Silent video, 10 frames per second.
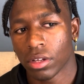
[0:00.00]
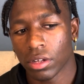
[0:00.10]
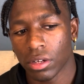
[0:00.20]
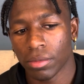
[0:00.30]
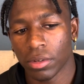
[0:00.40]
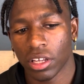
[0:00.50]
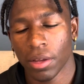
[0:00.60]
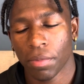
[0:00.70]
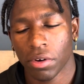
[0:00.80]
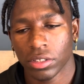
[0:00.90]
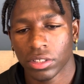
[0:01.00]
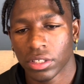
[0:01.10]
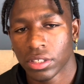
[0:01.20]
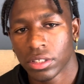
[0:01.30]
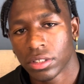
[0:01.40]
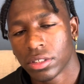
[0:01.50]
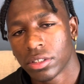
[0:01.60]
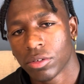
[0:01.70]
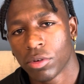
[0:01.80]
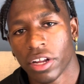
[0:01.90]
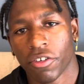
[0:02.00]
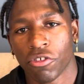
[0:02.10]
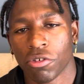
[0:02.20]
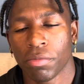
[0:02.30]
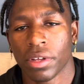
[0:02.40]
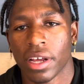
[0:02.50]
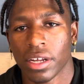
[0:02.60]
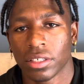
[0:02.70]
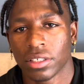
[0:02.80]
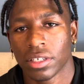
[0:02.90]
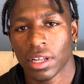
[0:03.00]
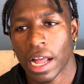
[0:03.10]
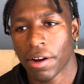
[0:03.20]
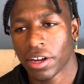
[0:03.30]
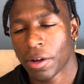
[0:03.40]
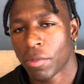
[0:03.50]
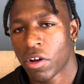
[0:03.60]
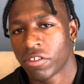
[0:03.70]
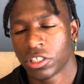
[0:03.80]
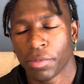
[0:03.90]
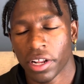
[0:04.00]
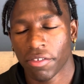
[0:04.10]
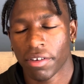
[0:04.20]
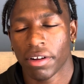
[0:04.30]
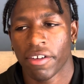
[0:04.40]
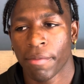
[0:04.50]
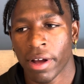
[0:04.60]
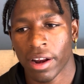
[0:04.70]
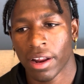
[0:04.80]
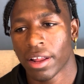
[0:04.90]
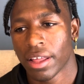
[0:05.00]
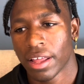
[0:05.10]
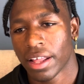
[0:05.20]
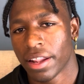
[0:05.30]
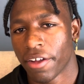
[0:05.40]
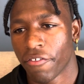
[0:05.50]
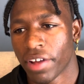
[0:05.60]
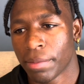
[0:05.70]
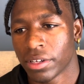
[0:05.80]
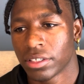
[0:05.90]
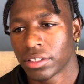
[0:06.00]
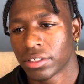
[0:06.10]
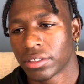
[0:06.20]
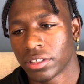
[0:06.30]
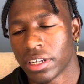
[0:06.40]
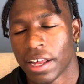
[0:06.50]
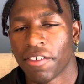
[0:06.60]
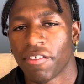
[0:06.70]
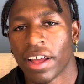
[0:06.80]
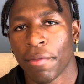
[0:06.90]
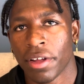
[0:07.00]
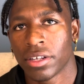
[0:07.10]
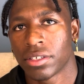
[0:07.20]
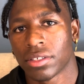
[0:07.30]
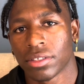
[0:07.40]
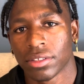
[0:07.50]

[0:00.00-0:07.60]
Um, the key parts is what they recruit me as, how they come off, just being around everybody and their families, see how the vibe is.